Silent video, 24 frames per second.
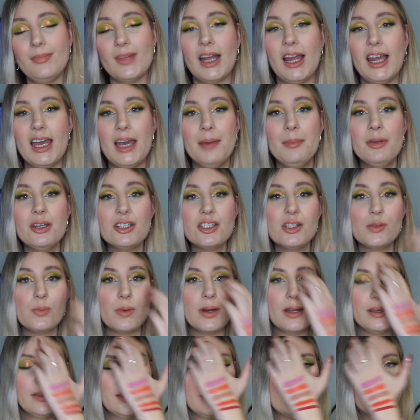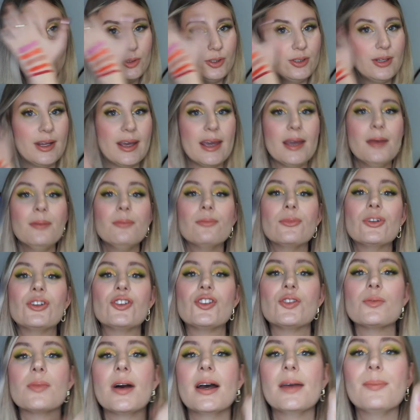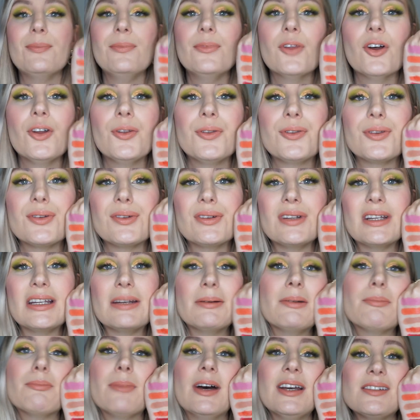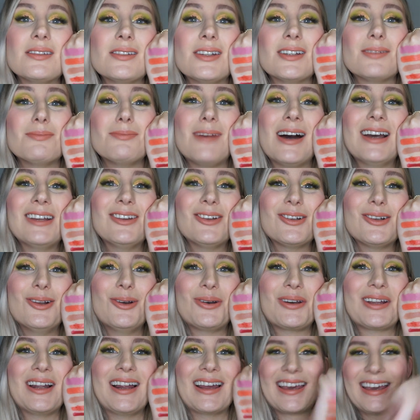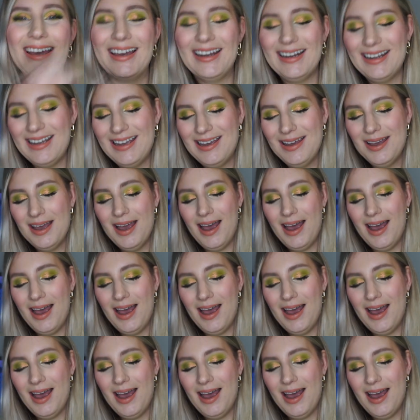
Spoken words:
I am actually wearing this one today, which you might not, that might not look like it,